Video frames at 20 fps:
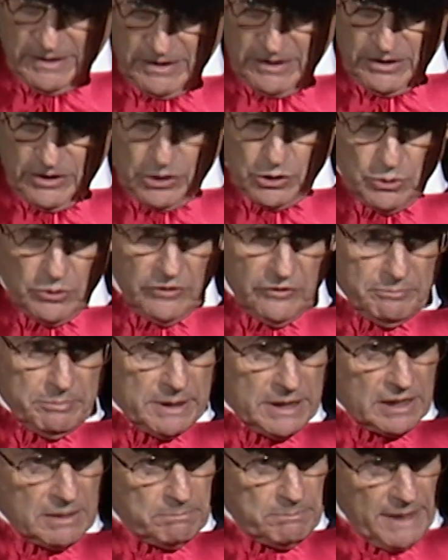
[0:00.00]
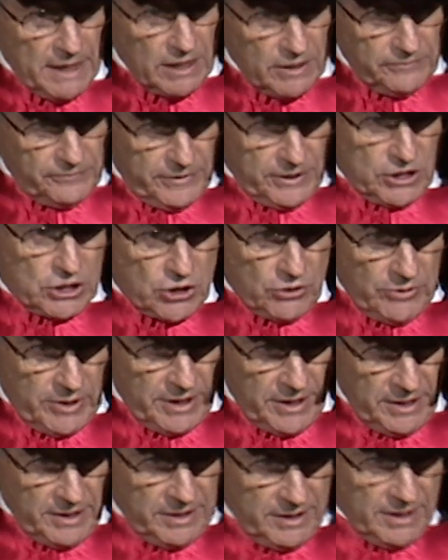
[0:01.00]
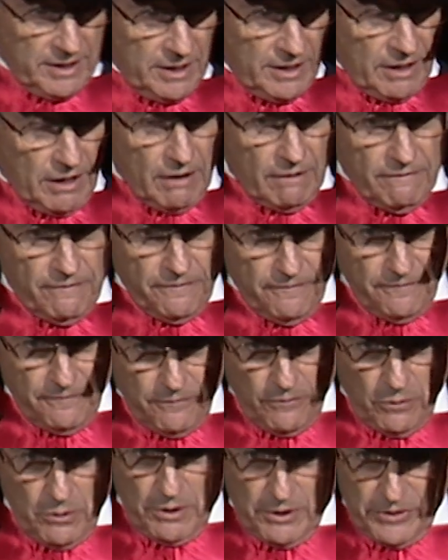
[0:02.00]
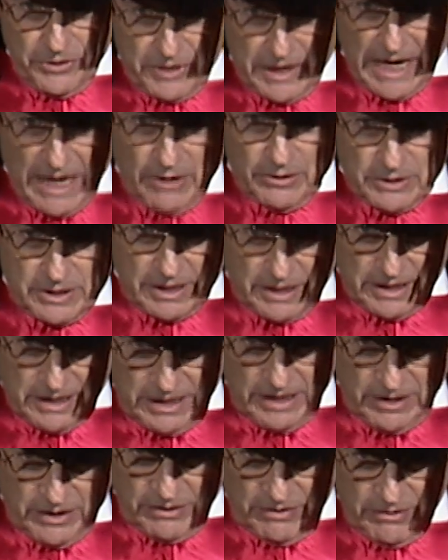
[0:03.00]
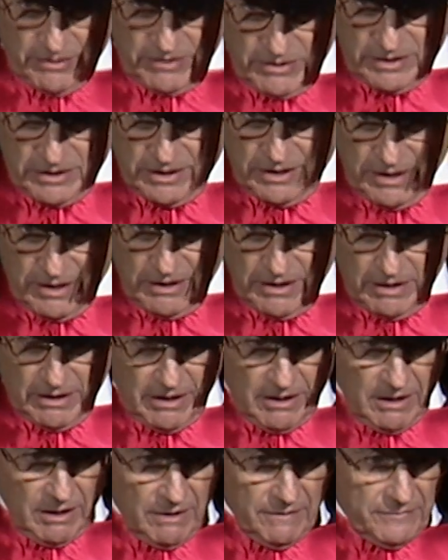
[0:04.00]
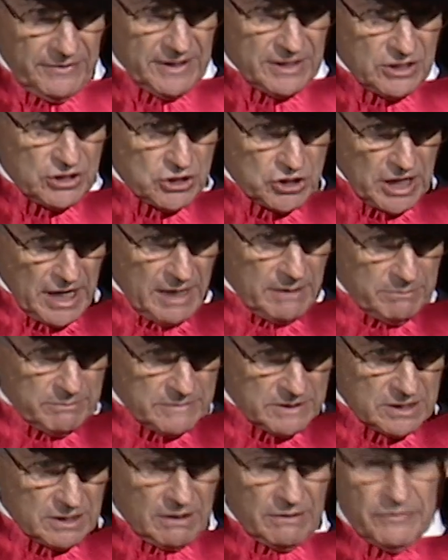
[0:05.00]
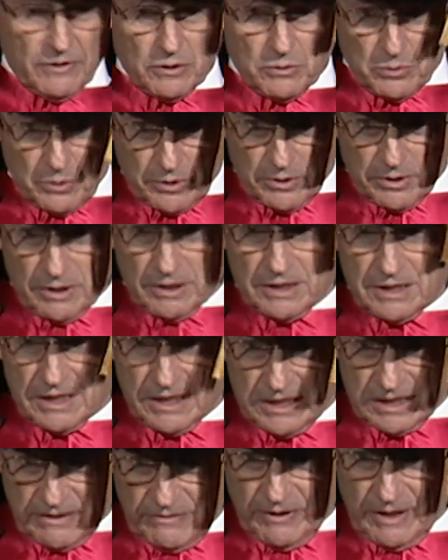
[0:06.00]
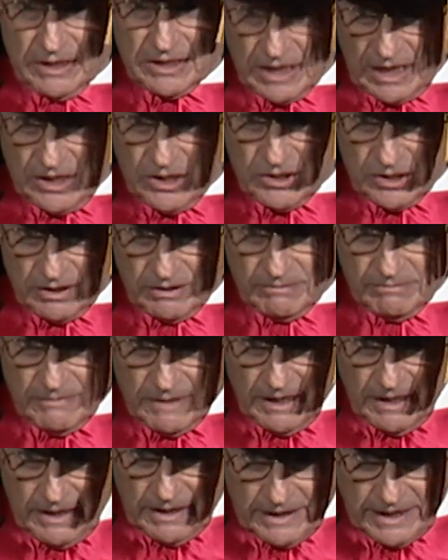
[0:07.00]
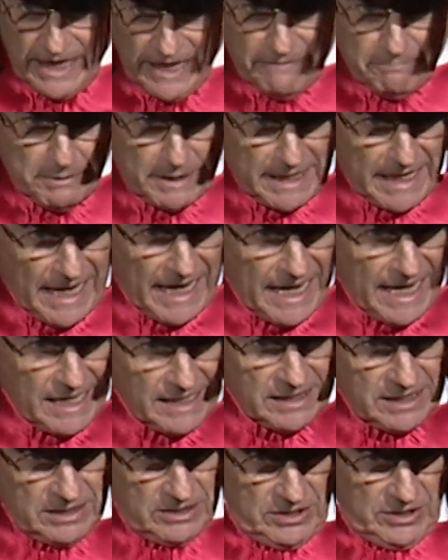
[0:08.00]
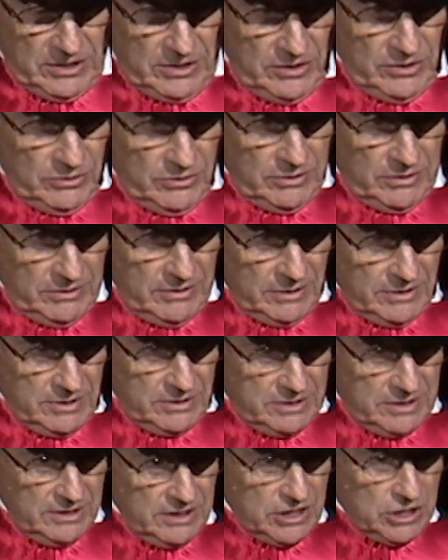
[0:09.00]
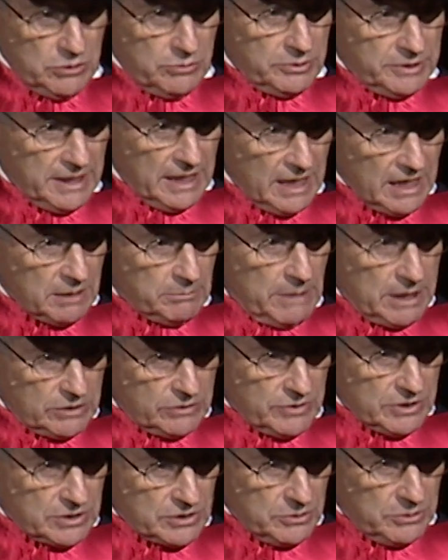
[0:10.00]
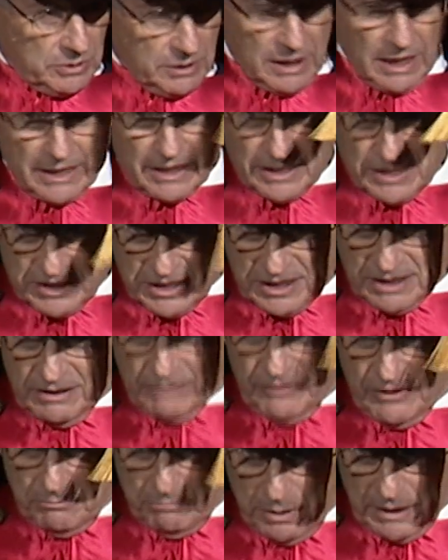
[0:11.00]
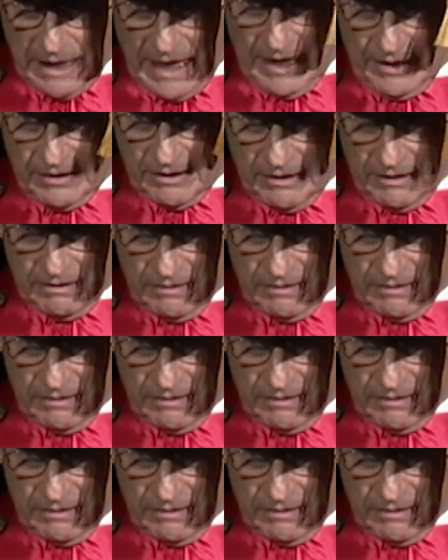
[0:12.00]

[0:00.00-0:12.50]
You have been the beneficiary of 4,000 years of the gems of the world's civilization. They've been handed to you since you were in elementary school on a silver platter.